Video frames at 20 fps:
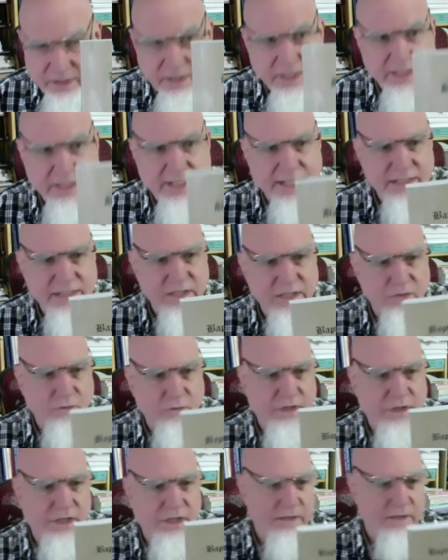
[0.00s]
connected
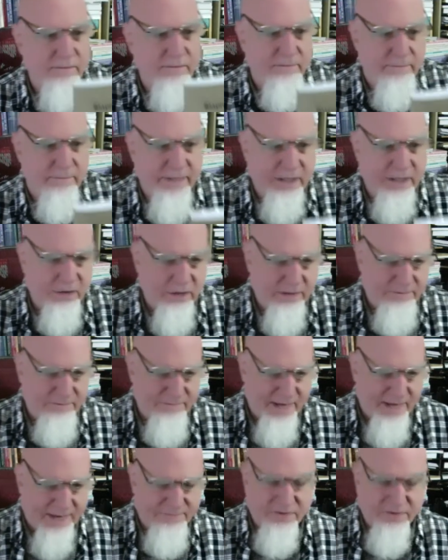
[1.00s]
with the Maryland
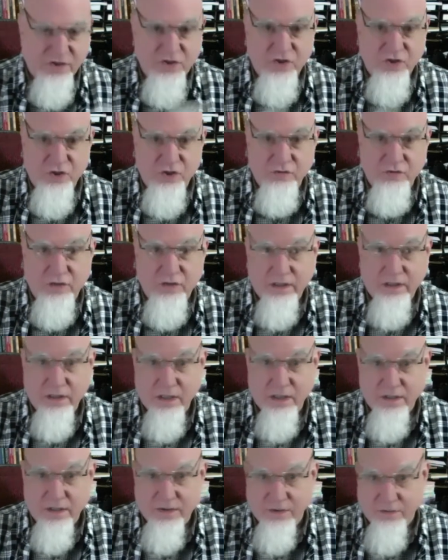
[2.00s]
Baptist Union
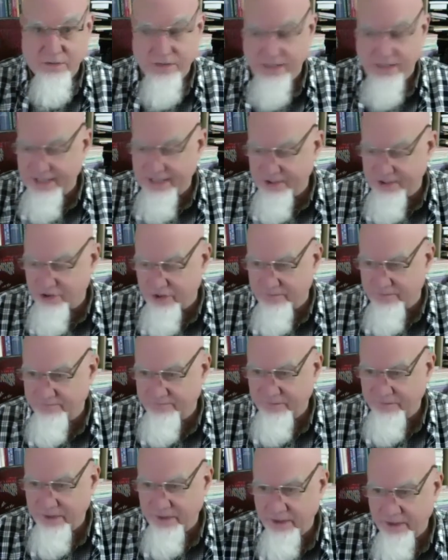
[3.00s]
Association
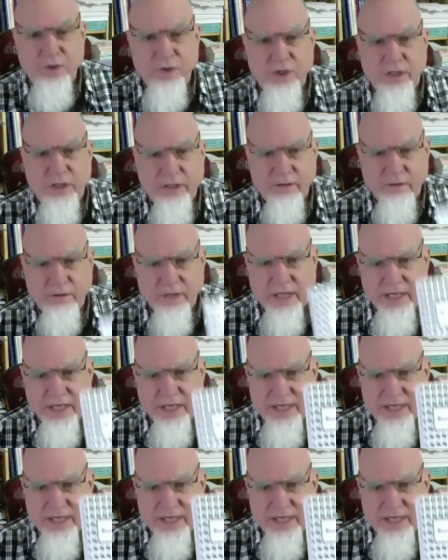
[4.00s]
book, The